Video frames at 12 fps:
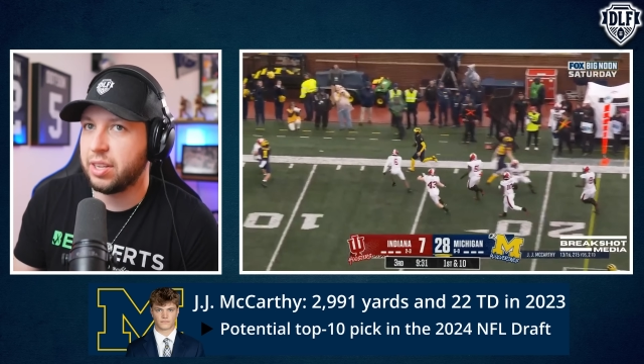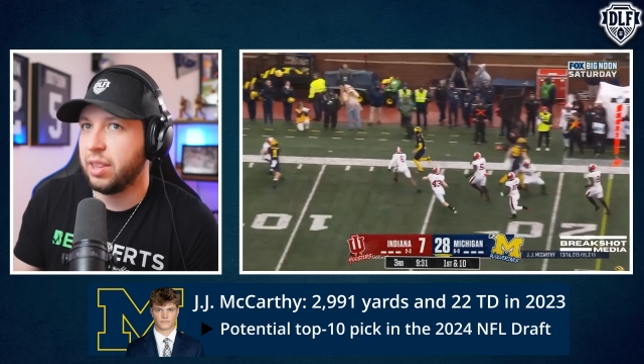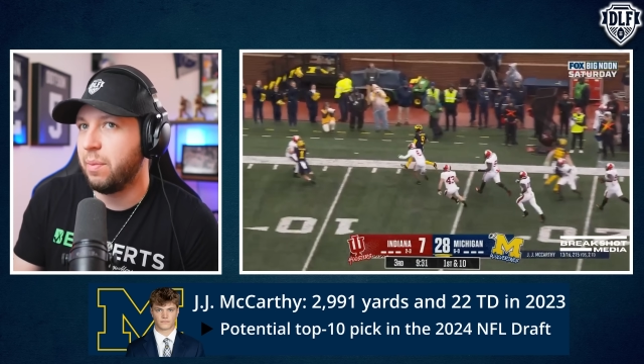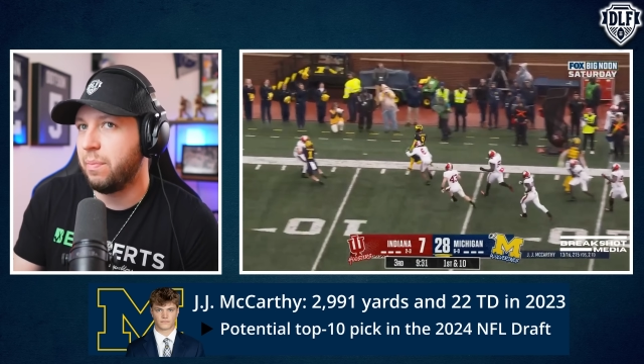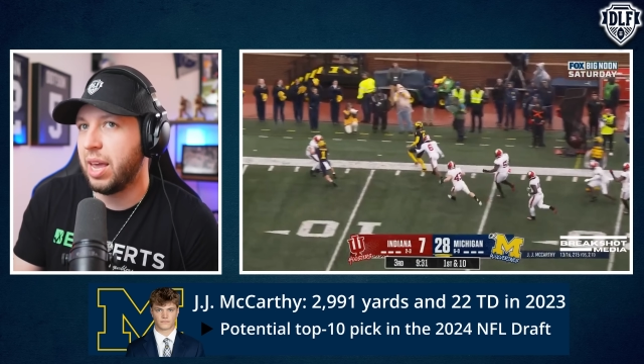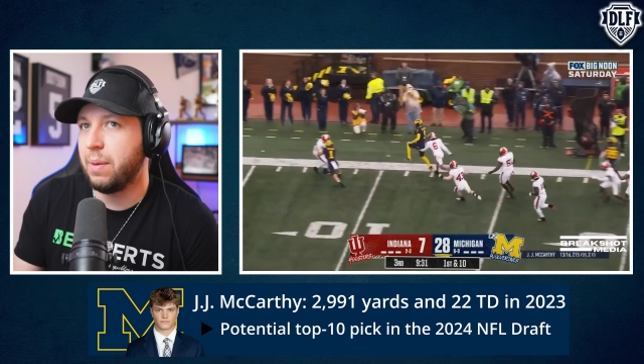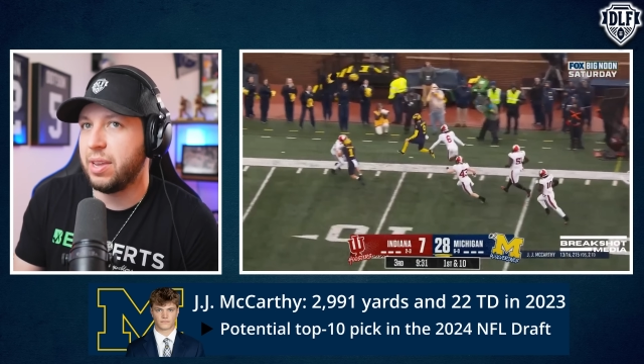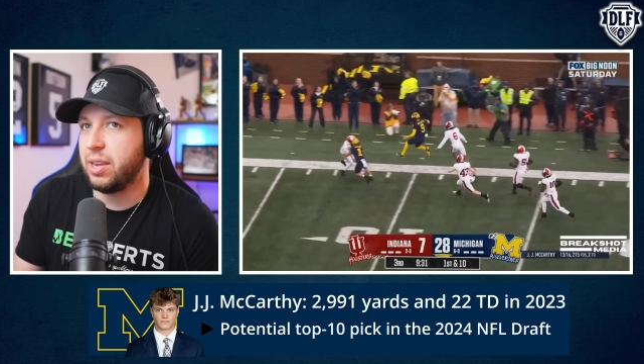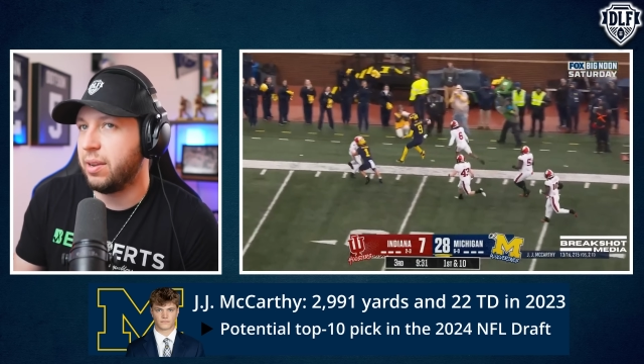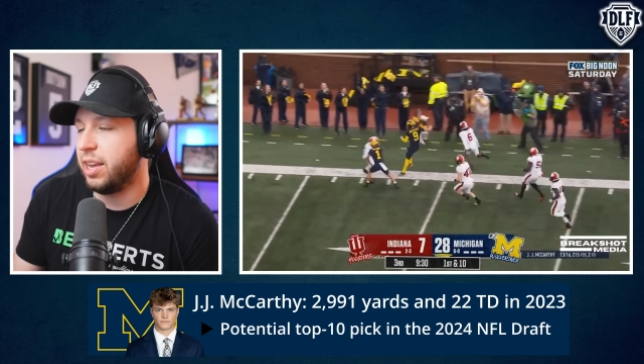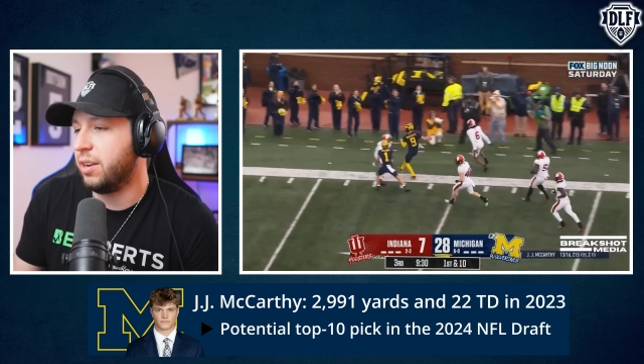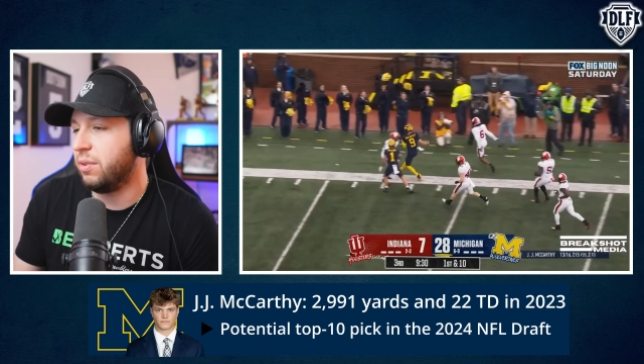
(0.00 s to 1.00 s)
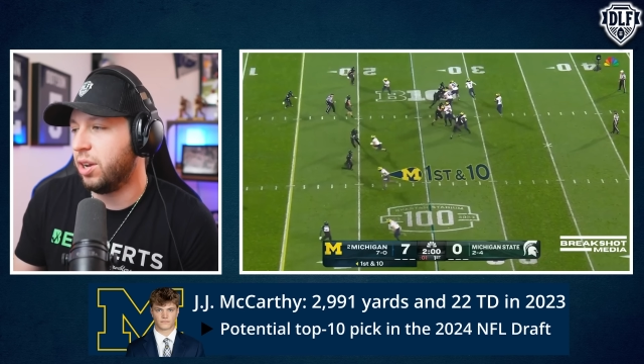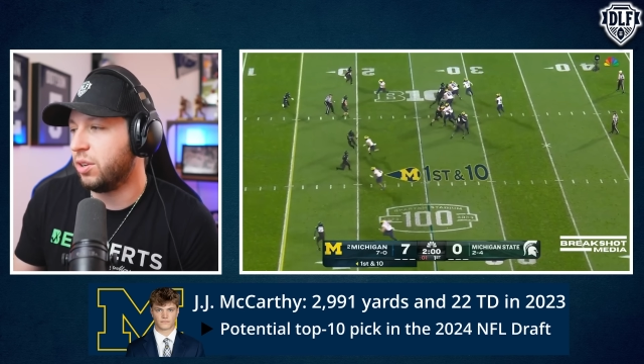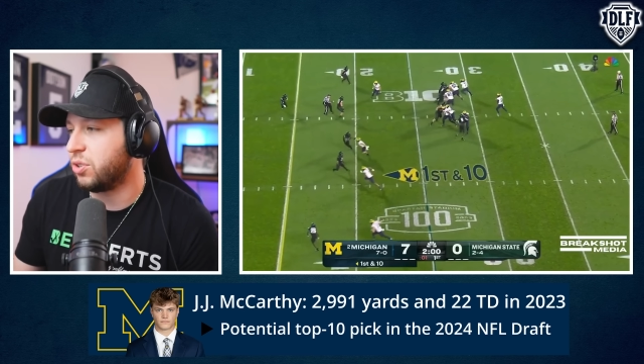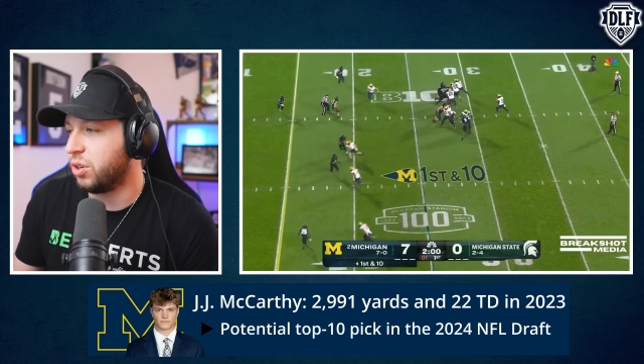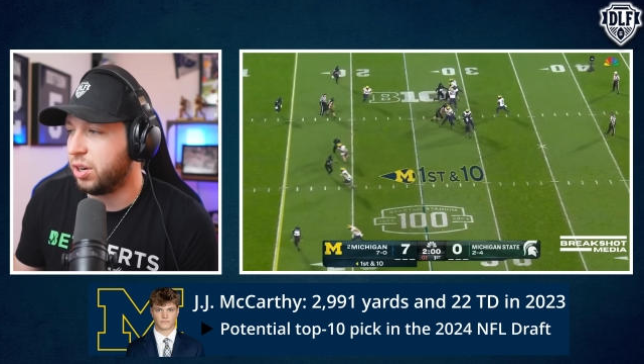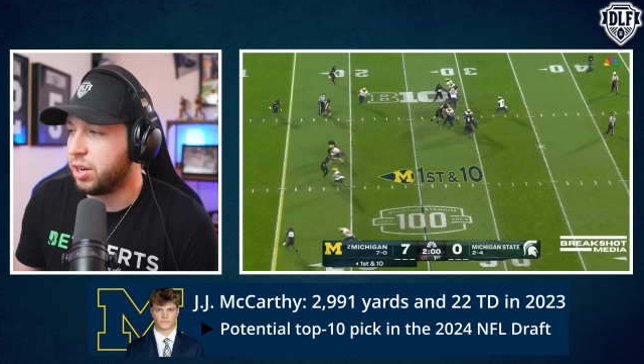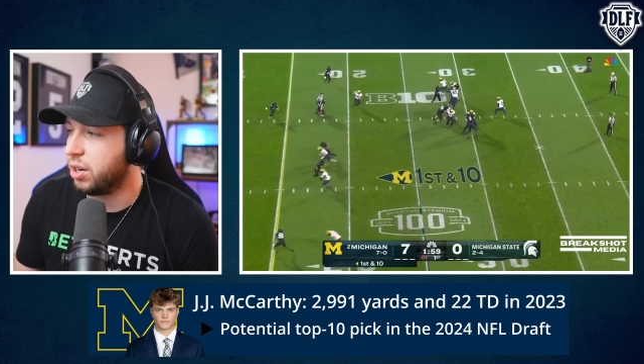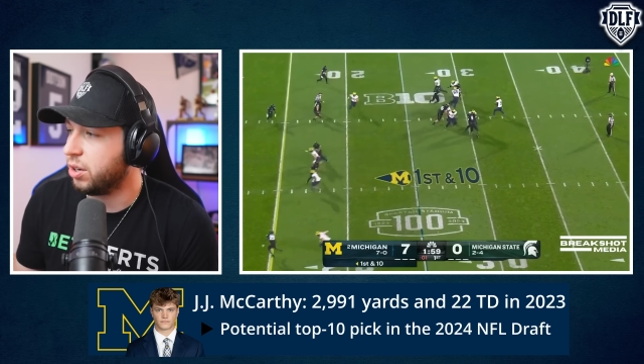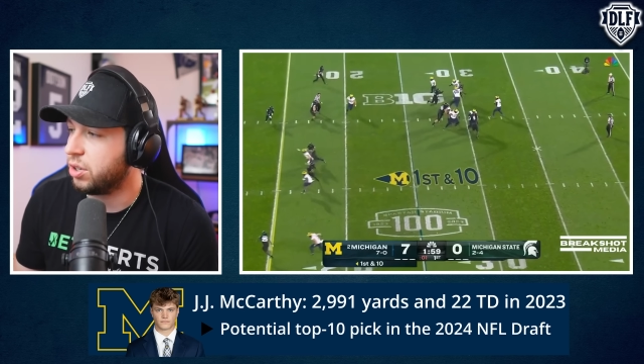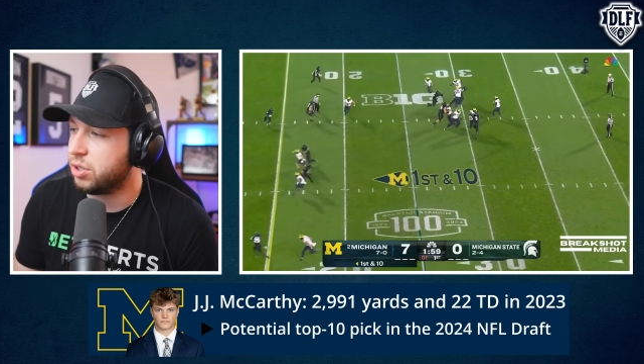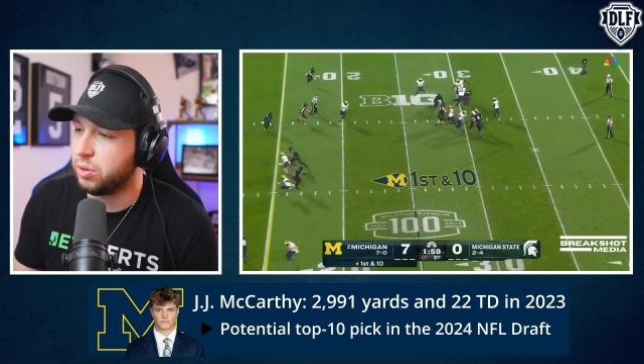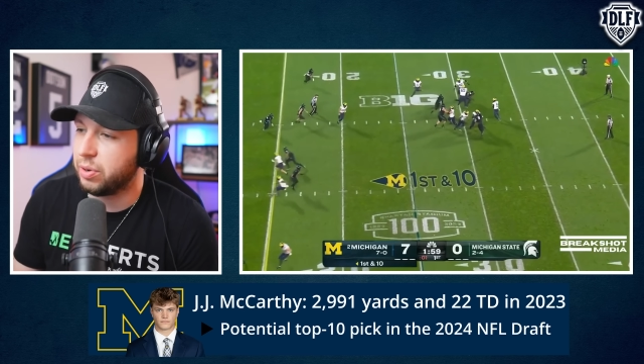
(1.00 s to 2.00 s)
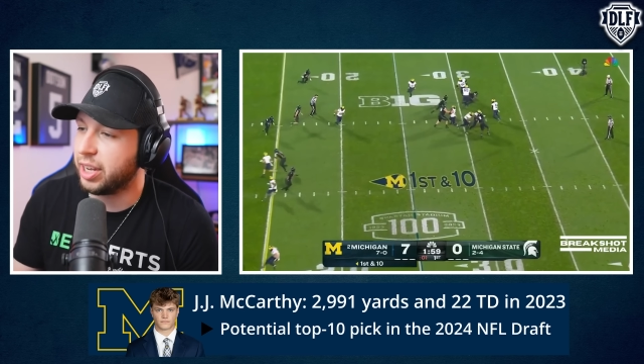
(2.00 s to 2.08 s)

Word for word: And then maybe in a certain year or two,